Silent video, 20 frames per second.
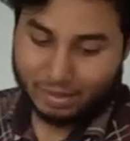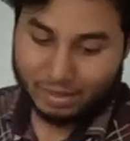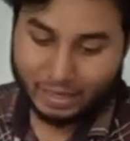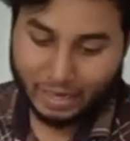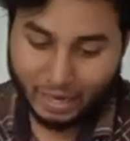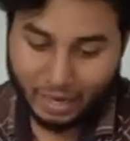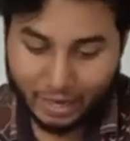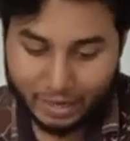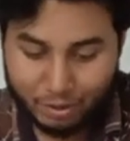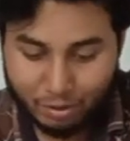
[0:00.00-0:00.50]

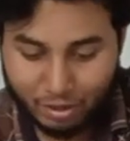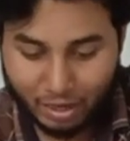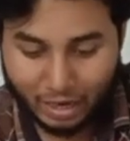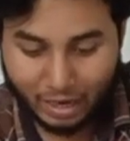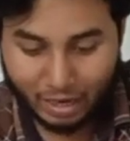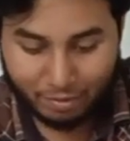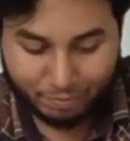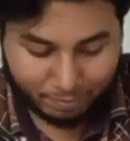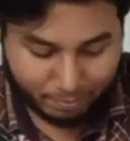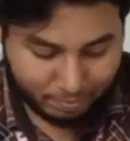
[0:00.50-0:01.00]
you
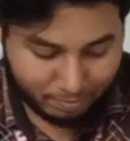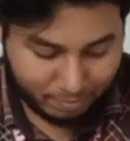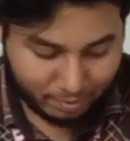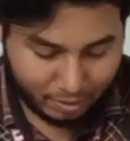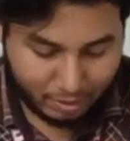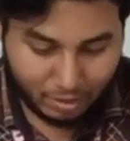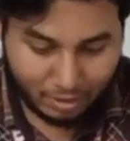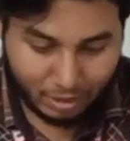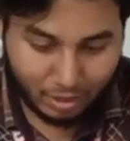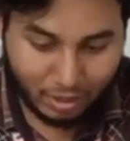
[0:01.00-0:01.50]
have
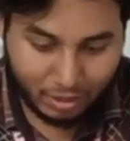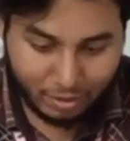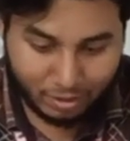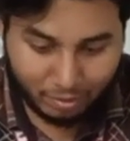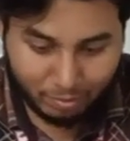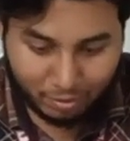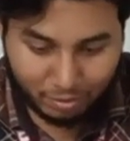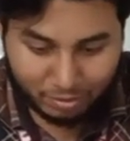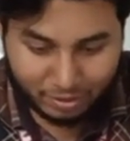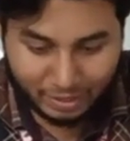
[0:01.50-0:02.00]
learned
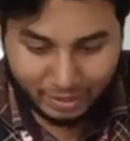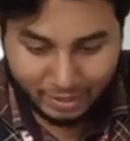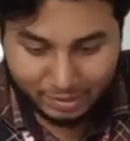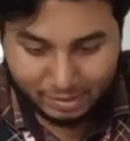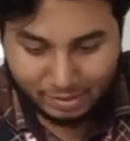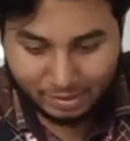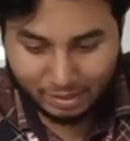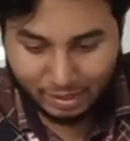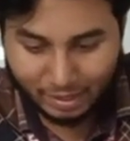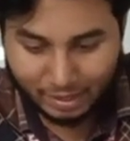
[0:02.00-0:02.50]
about
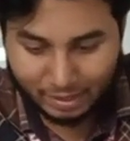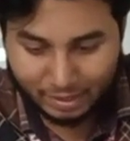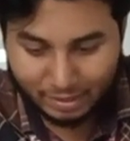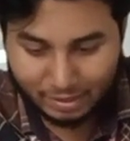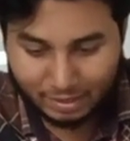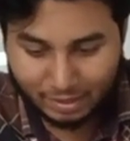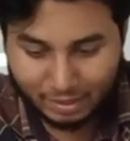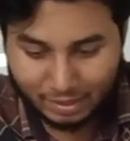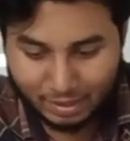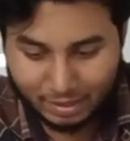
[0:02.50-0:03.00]
this, and
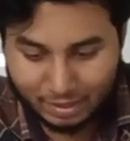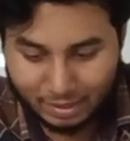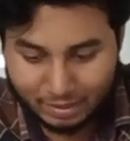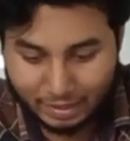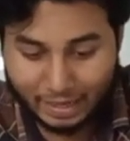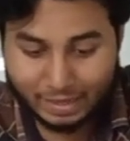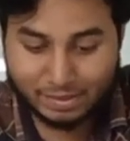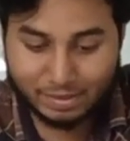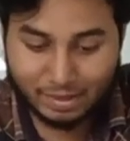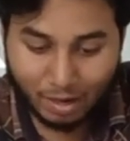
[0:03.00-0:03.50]

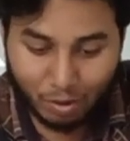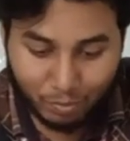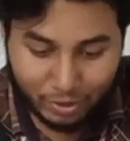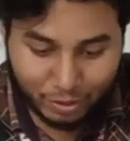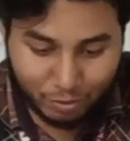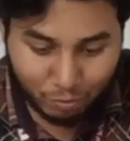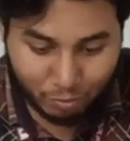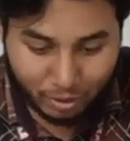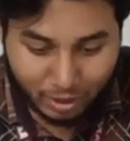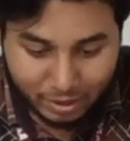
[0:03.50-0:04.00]
that's how
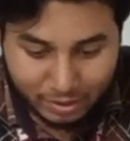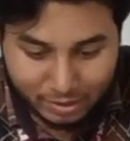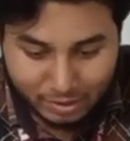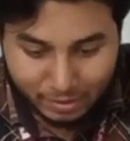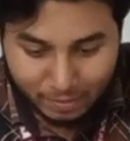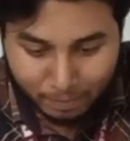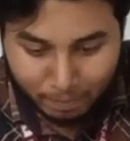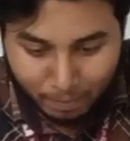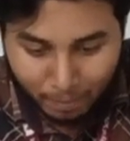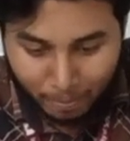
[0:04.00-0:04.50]
it
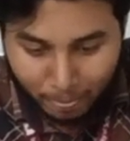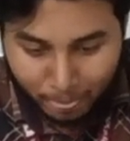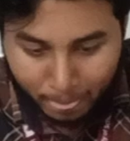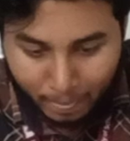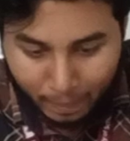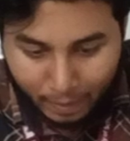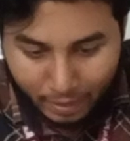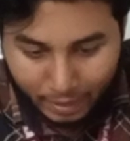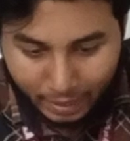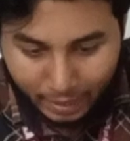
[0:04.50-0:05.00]
works.
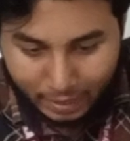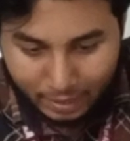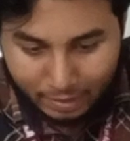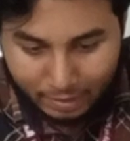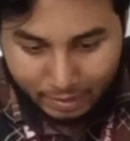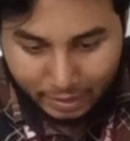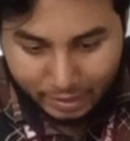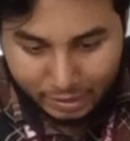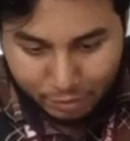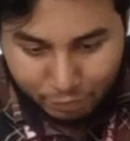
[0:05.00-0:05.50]

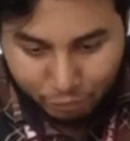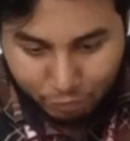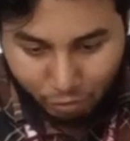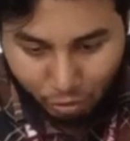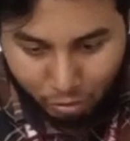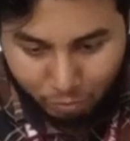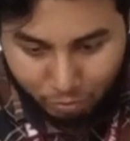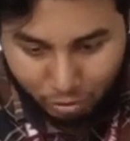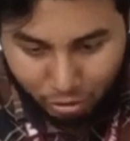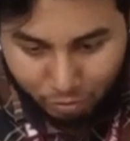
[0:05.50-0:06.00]
And there is a
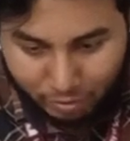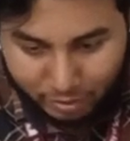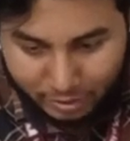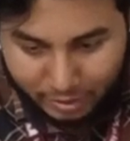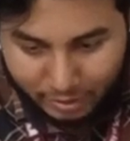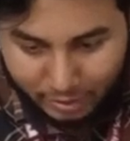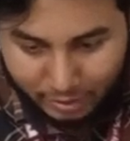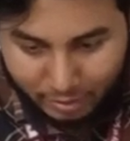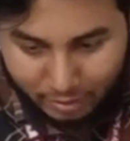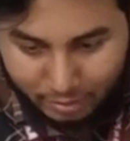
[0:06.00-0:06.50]
formula over
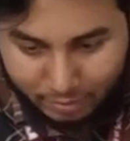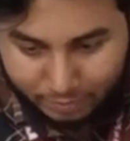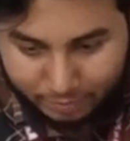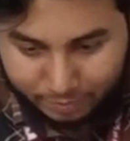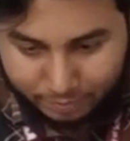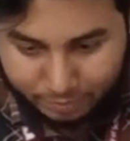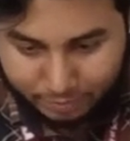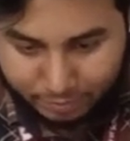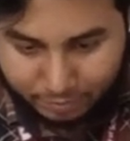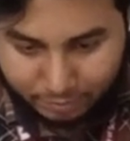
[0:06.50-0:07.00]
there.
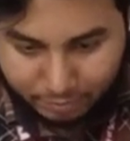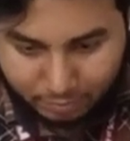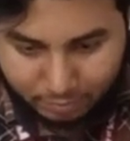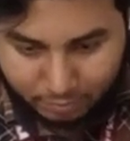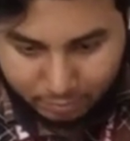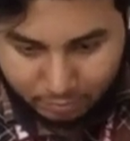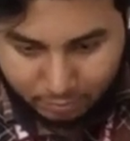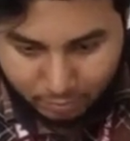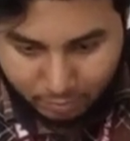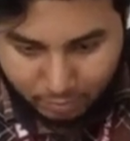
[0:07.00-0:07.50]

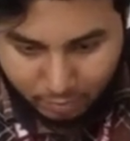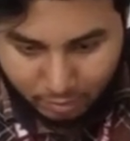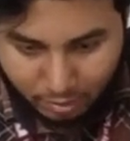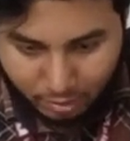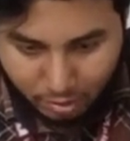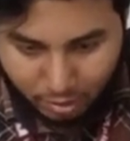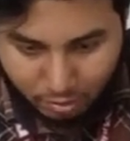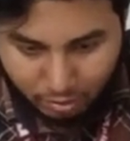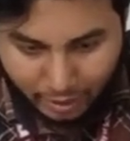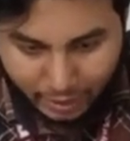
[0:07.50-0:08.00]

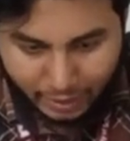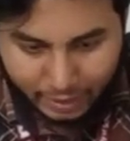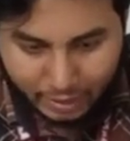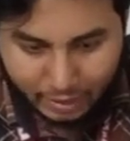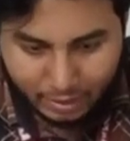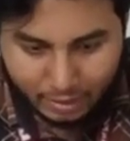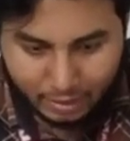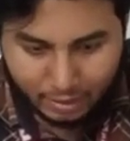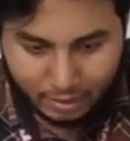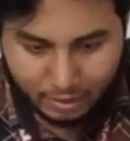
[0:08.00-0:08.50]

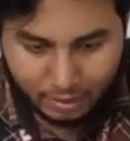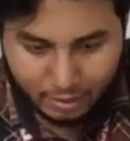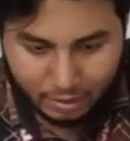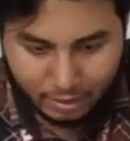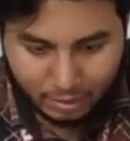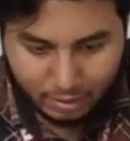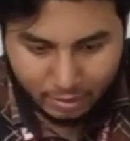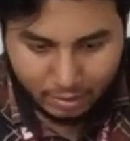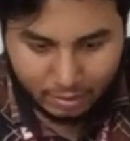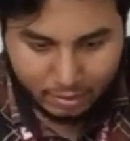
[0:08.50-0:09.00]
Okay.
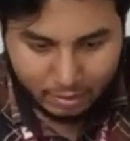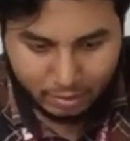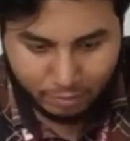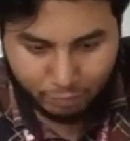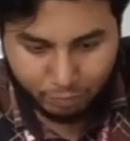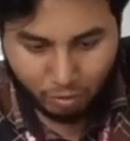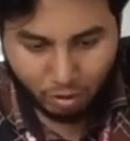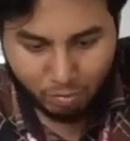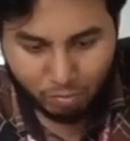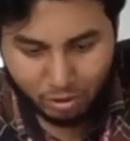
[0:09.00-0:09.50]
The
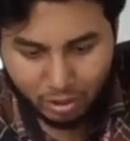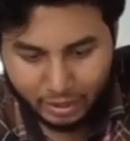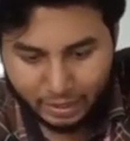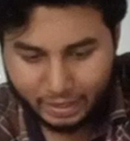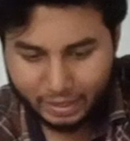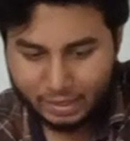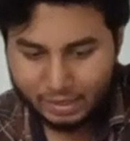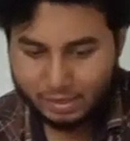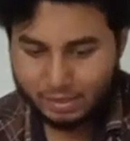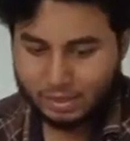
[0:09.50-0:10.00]
formula
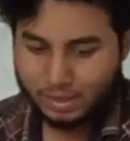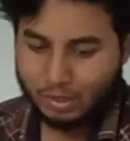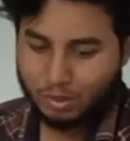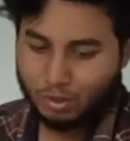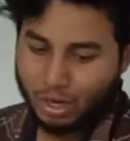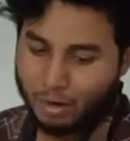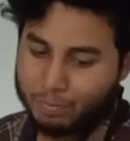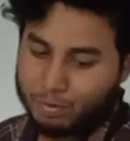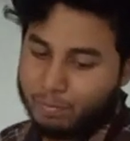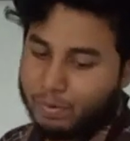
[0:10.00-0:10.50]
is,
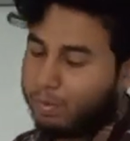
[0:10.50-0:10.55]
you have to